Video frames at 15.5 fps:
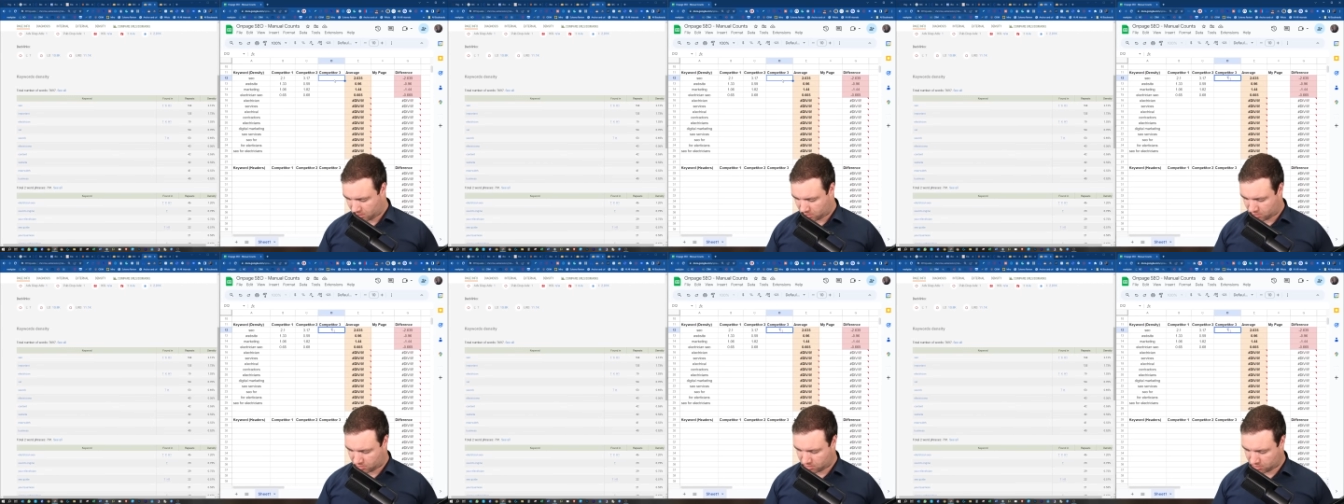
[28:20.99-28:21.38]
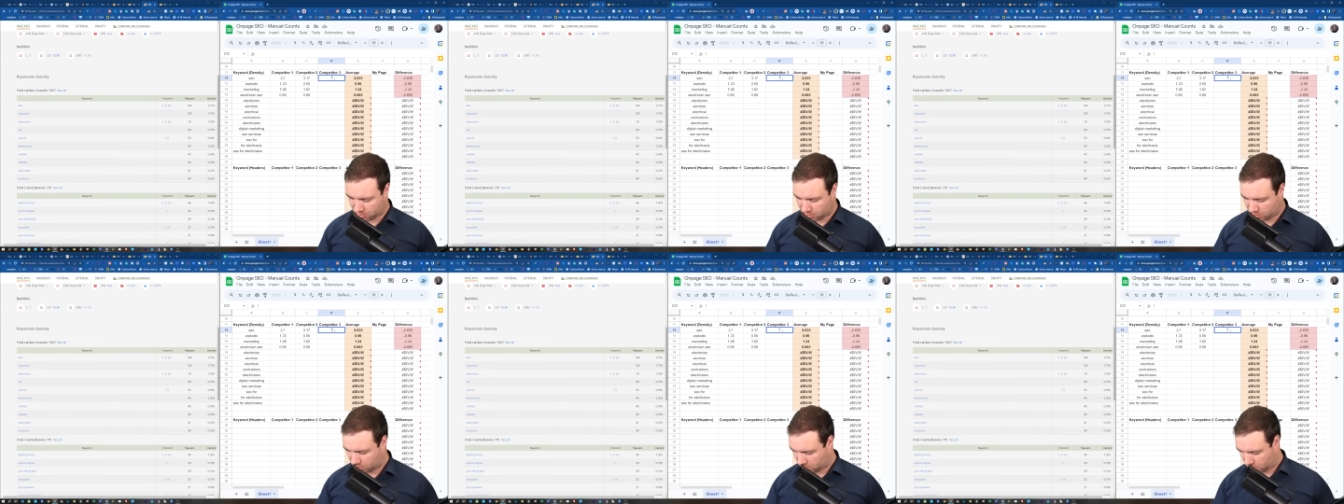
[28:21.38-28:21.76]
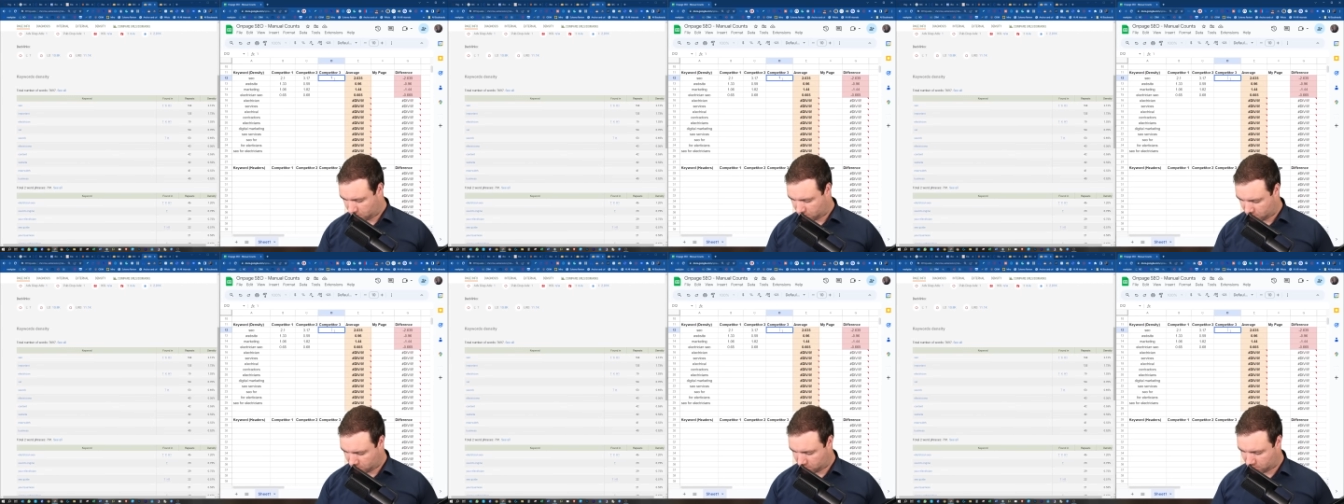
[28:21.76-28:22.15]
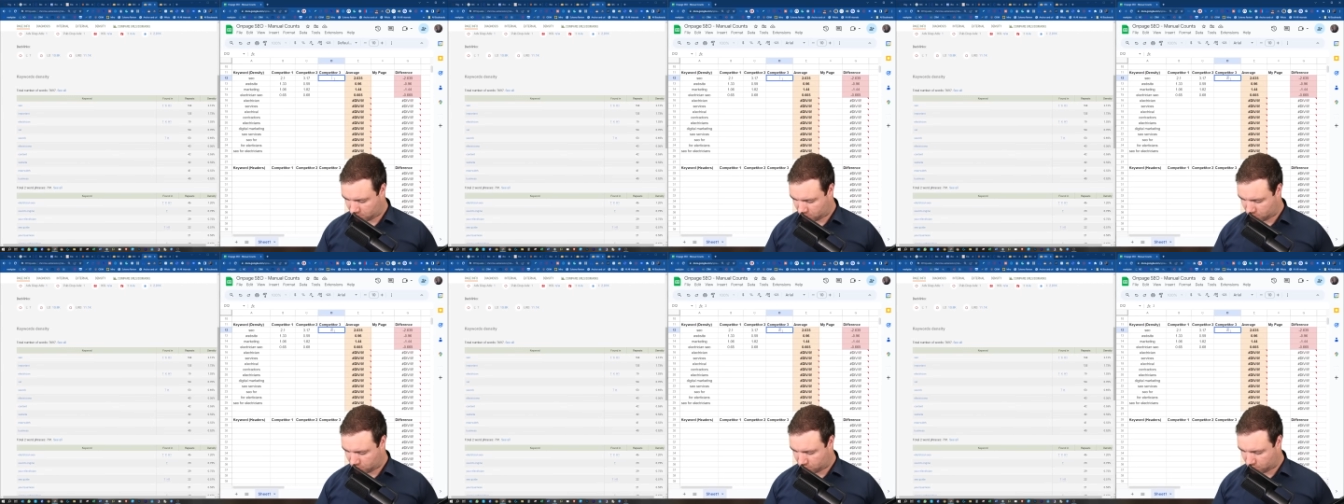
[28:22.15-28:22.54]
2,
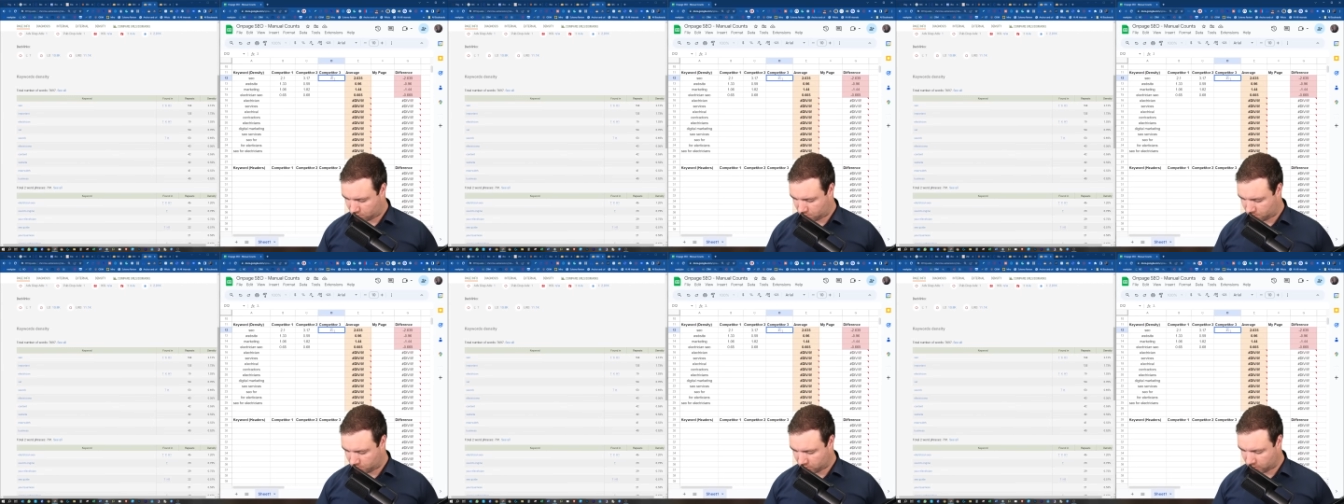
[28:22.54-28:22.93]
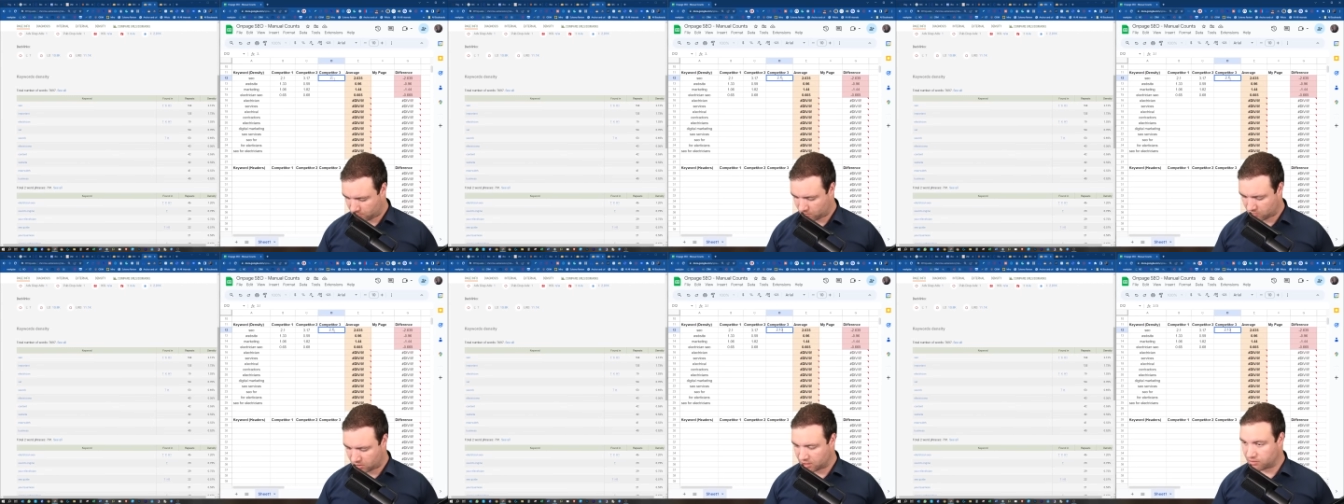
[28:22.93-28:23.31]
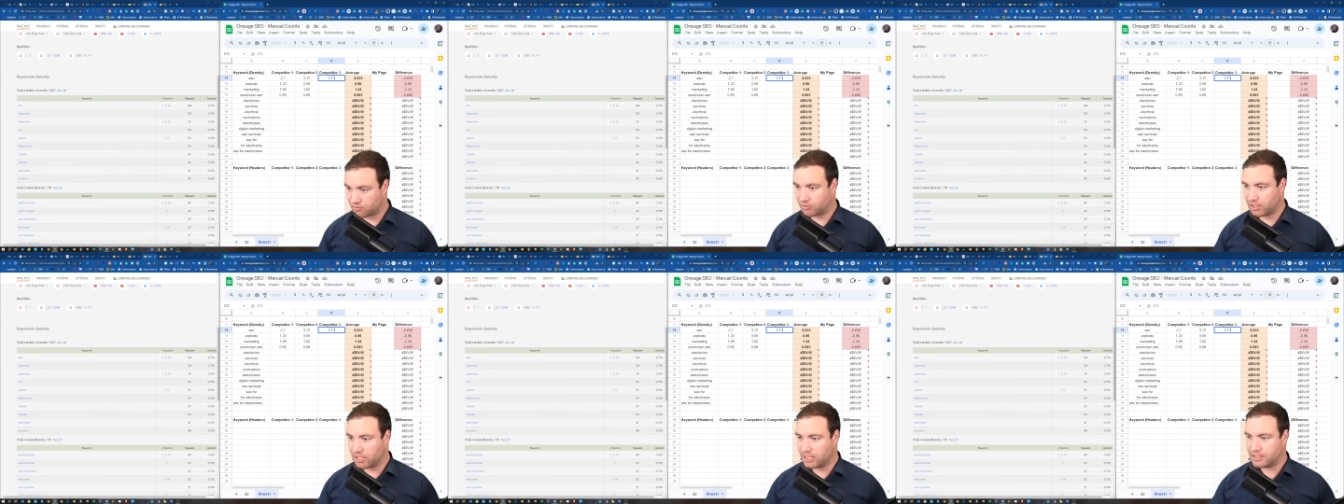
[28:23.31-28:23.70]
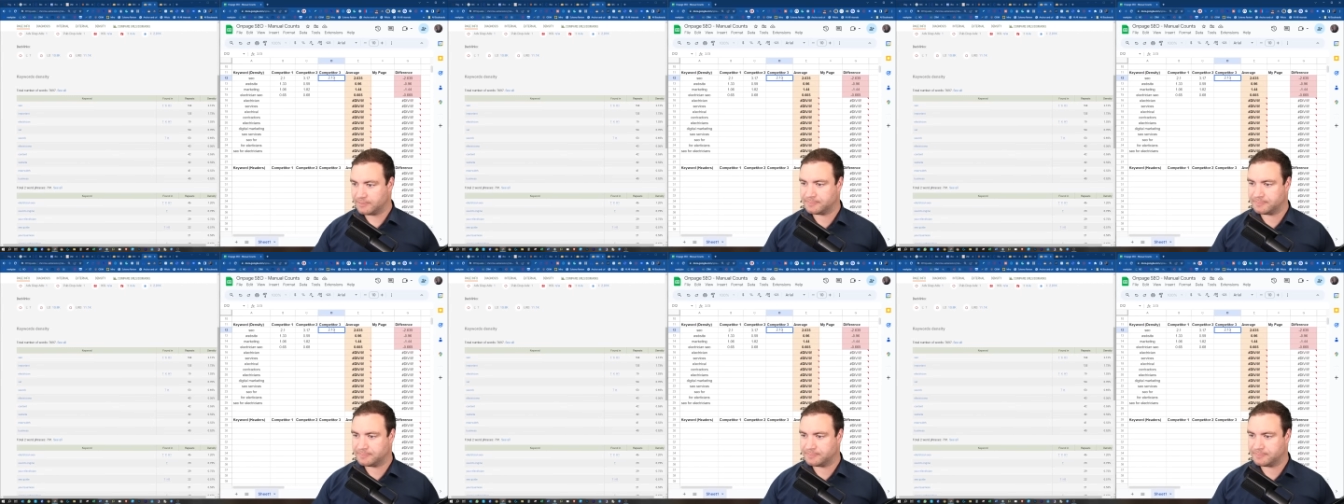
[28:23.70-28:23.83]
2.13.